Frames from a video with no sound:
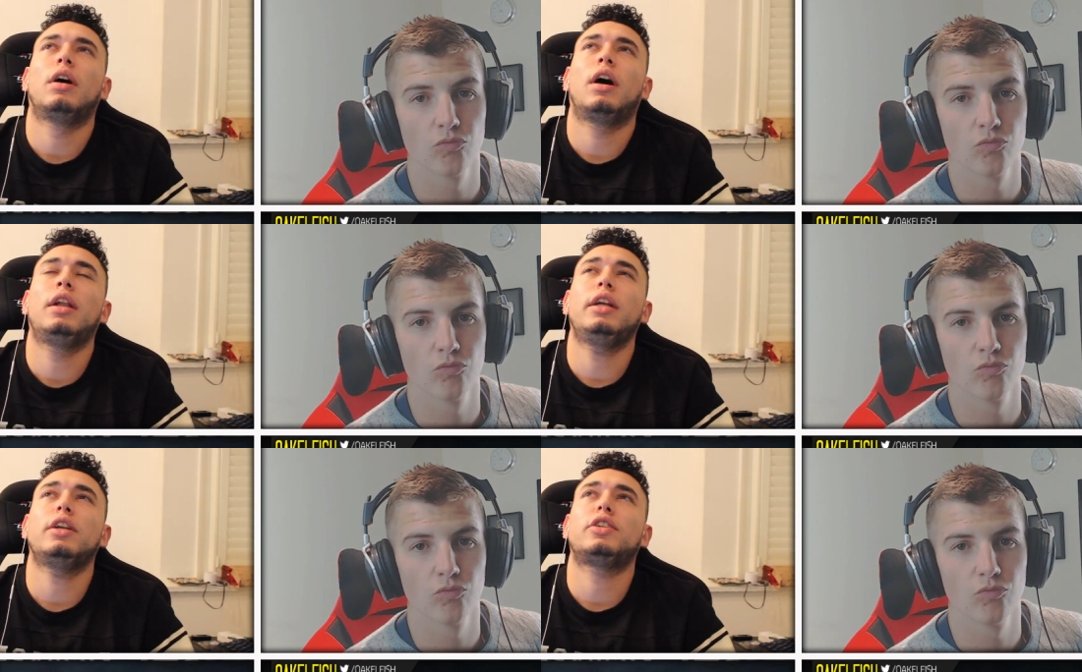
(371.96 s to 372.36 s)

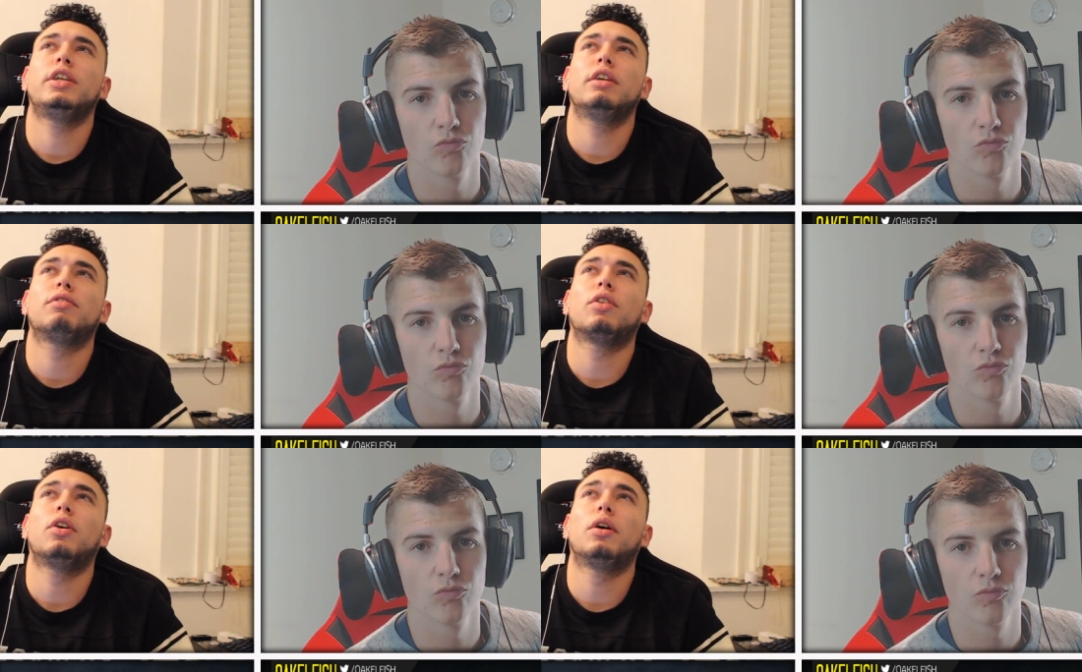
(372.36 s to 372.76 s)
Speaker 1: I
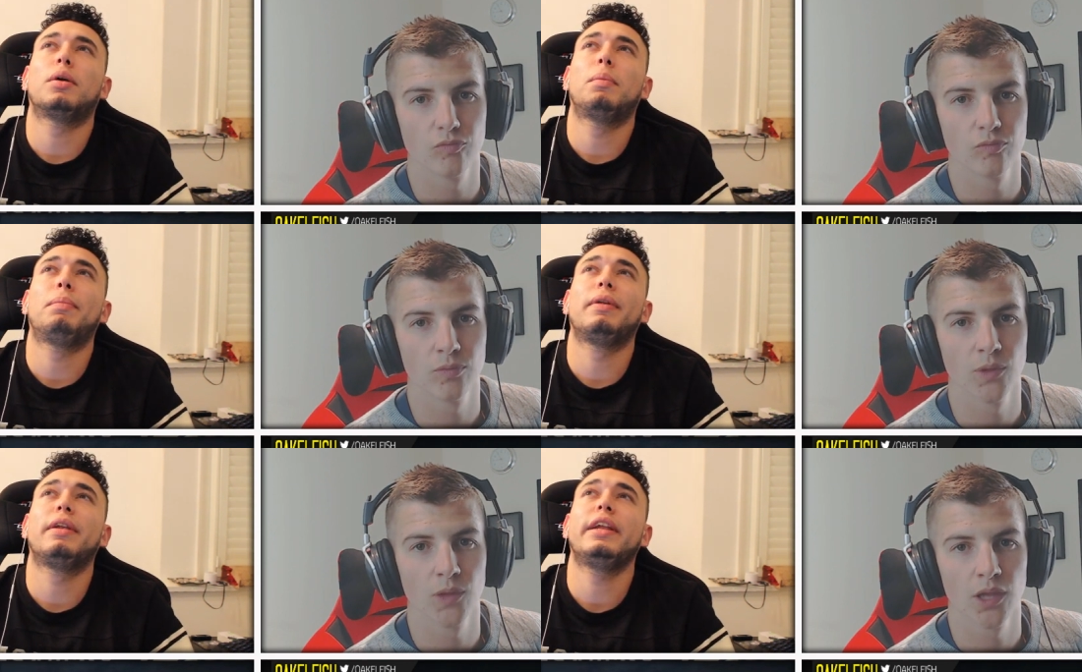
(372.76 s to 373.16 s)
literally have got a
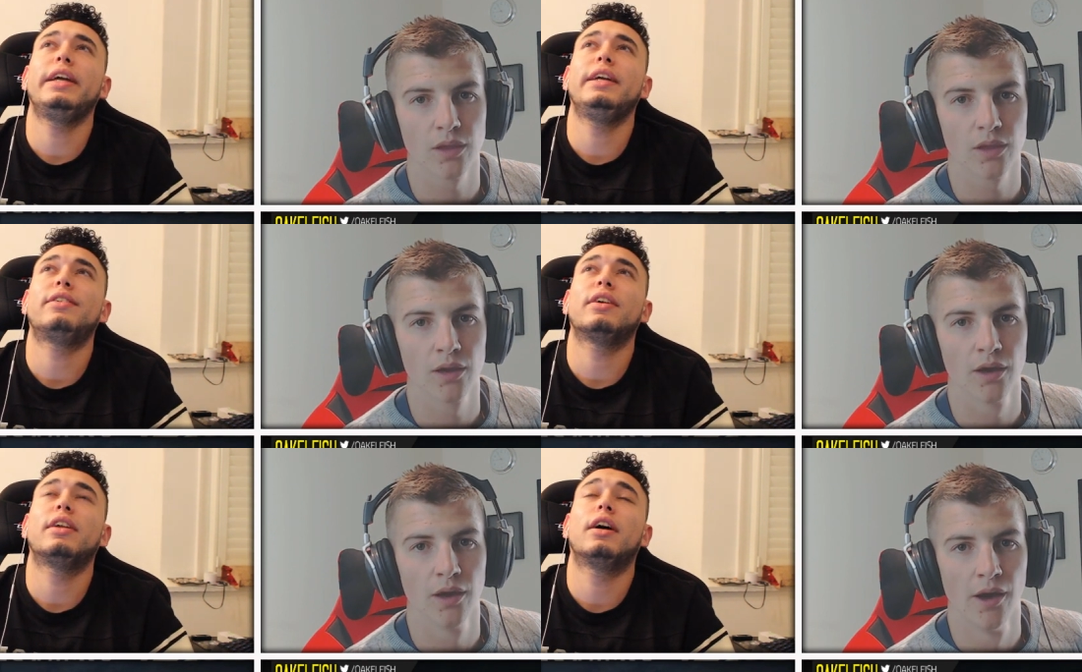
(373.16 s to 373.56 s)

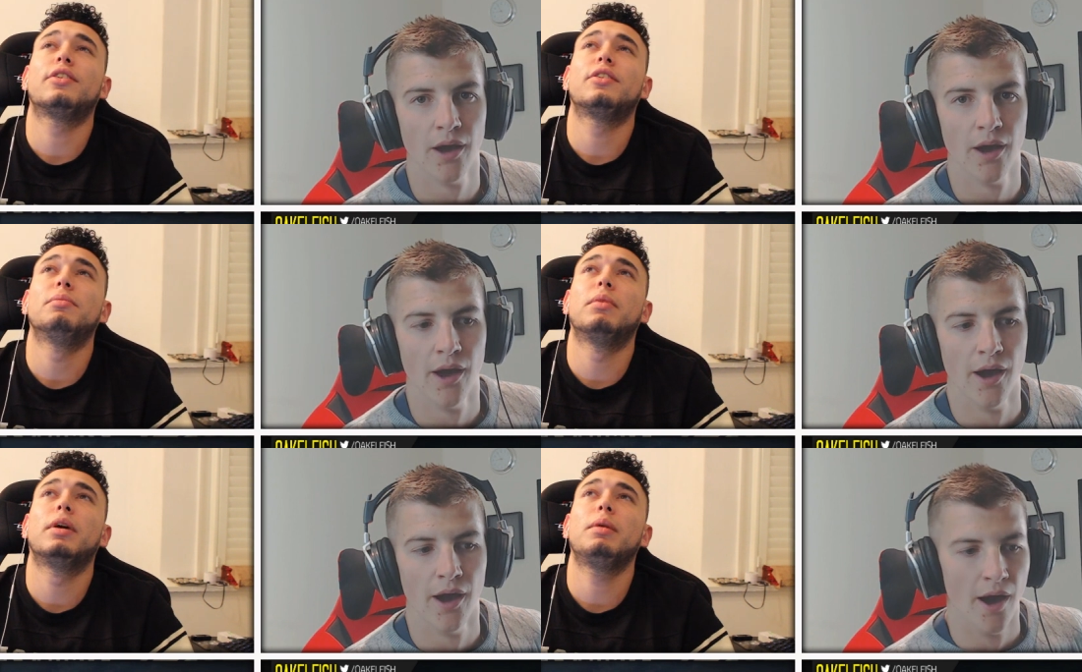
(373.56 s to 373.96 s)
complete and
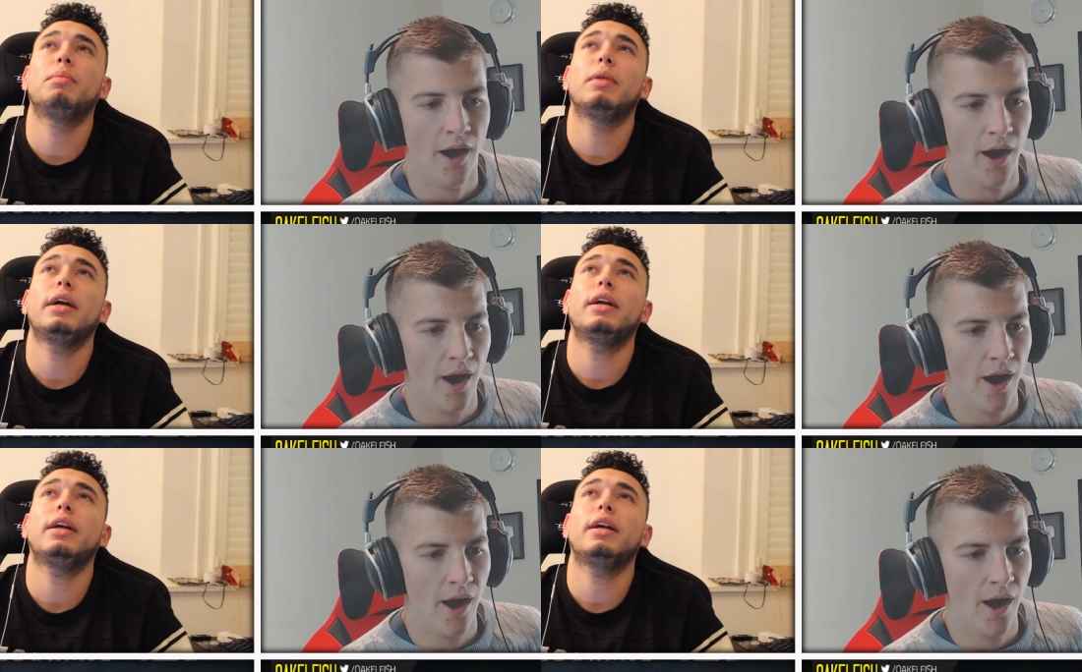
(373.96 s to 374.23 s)
utter mind